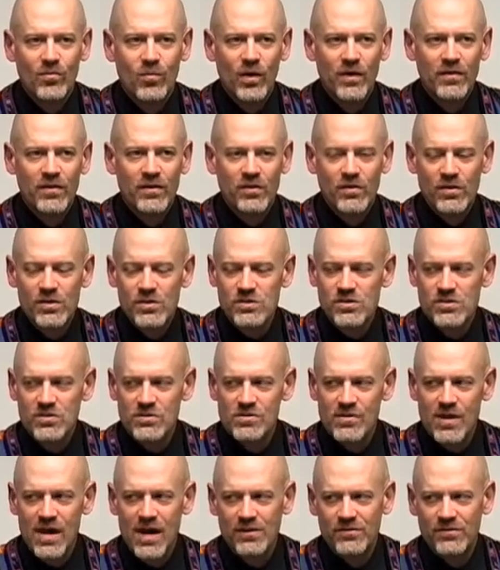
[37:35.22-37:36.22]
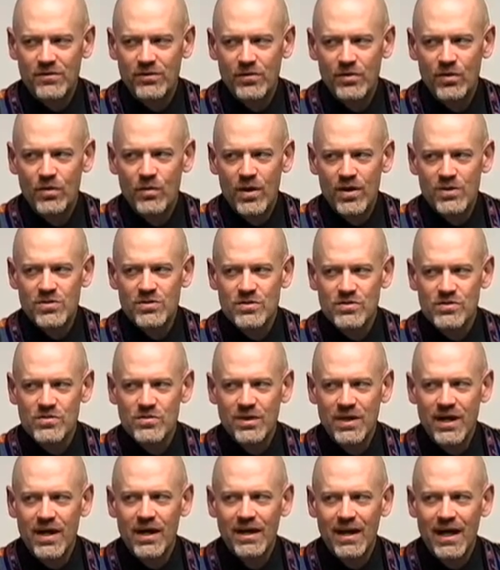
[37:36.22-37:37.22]
when the Christians are asking you questions
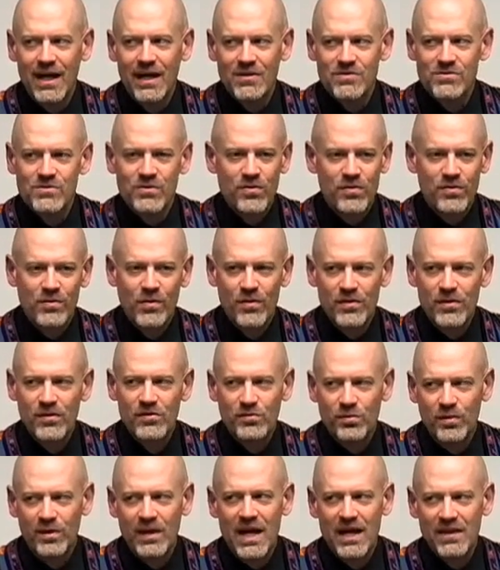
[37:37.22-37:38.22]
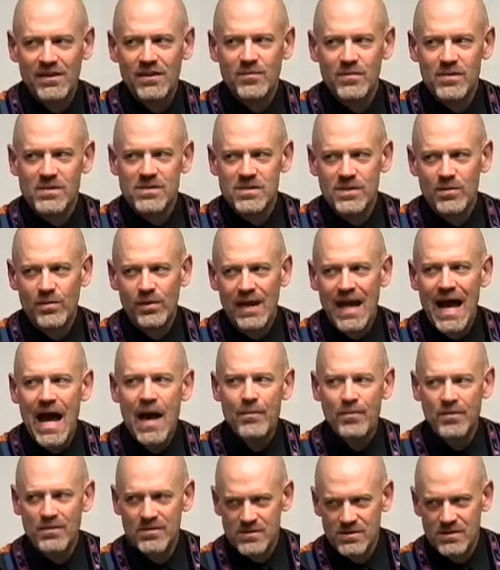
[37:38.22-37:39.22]
you can't answer, throw this one at them and see what
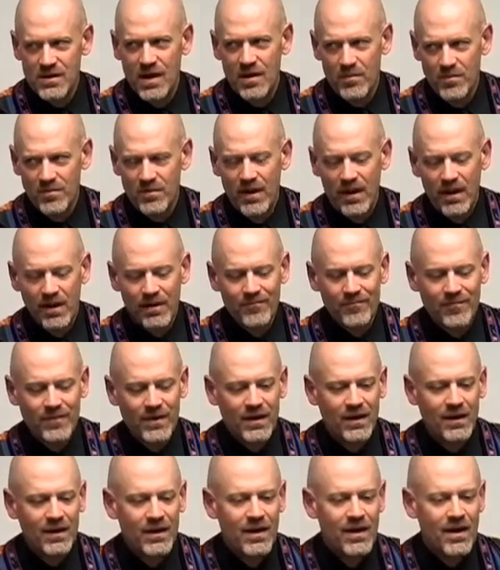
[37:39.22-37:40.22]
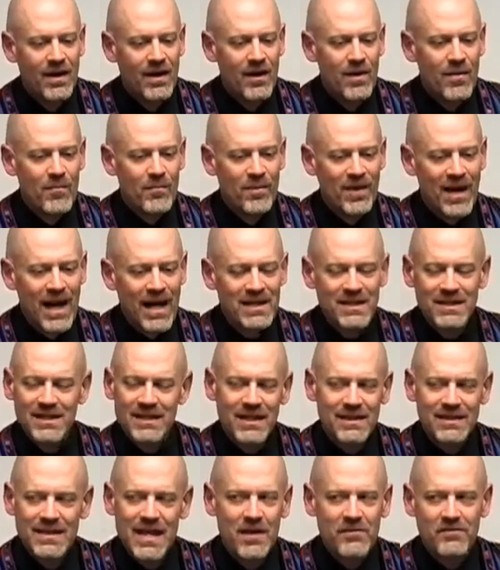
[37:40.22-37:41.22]
happens type thing. But I
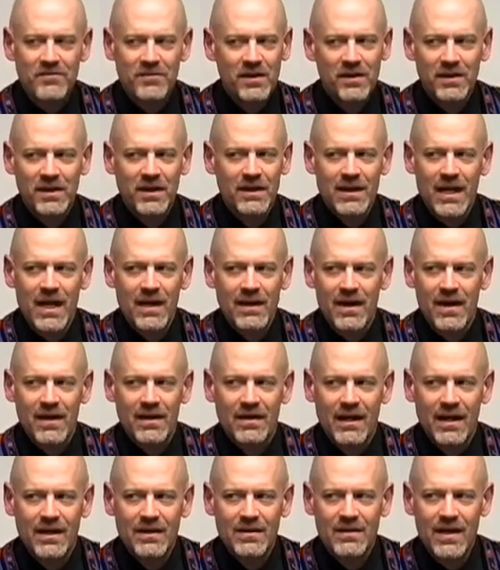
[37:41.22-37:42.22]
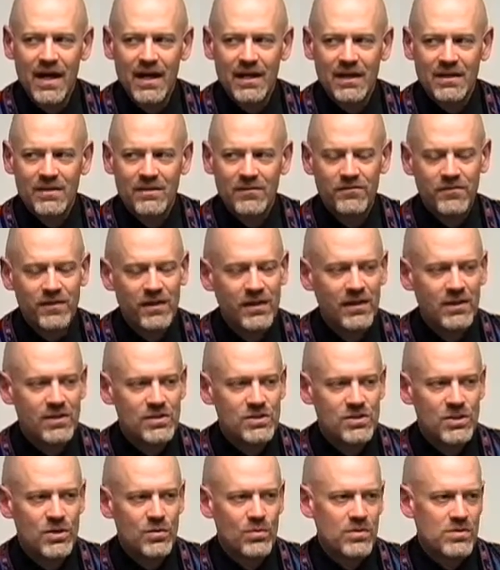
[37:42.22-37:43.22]
didn't get that feeling that night. I did not get the
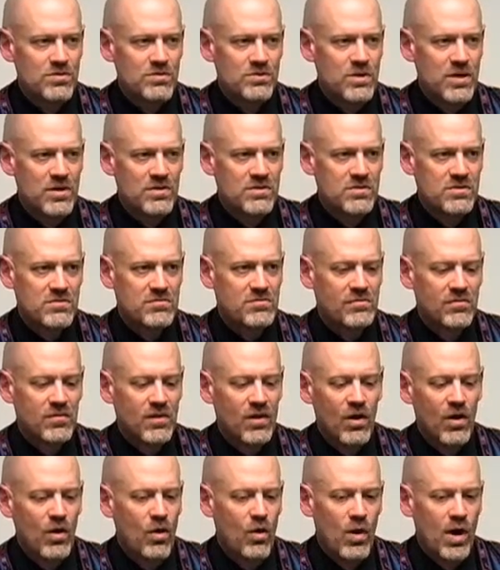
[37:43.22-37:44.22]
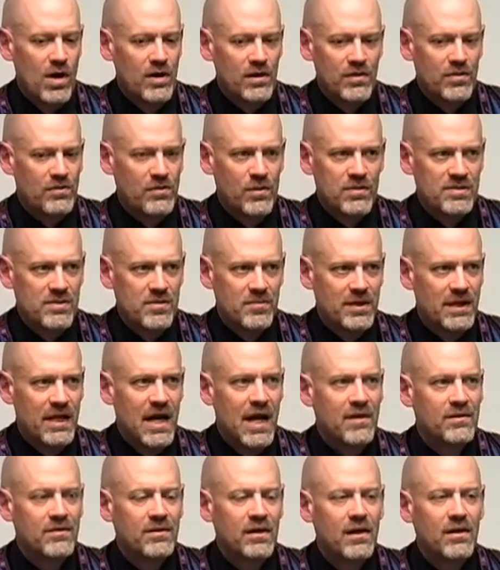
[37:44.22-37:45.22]
feeling she was just, oh, I'm going to throw something
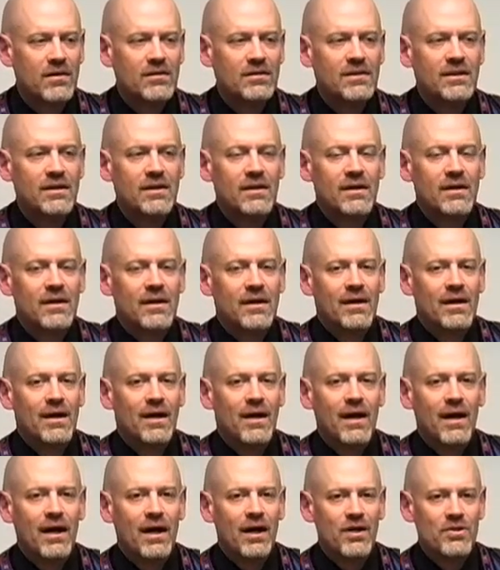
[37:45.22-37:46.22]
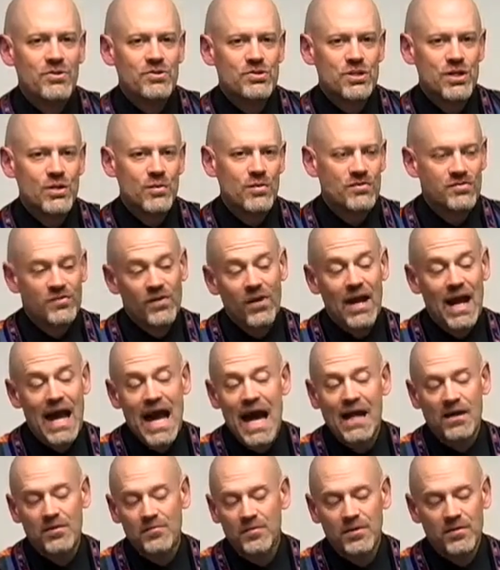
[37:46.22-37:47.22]
out there. Uh, she was very
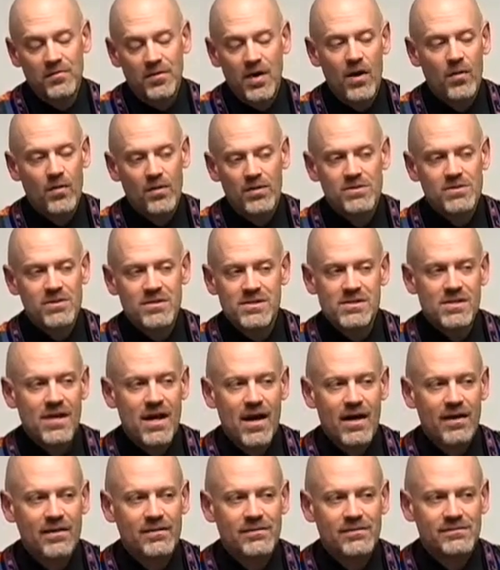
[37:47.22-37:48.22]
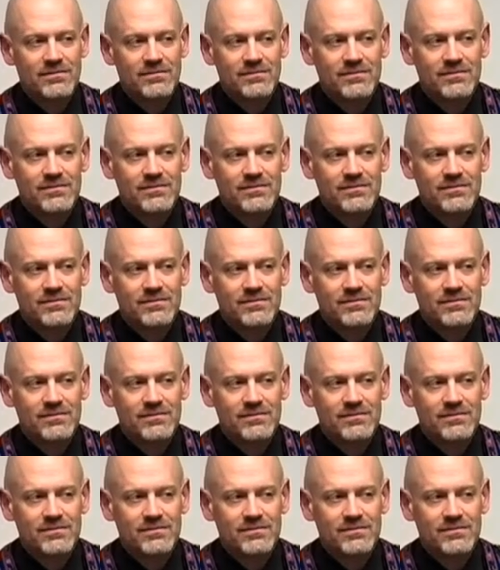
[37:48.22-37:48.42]
adamant about what she said.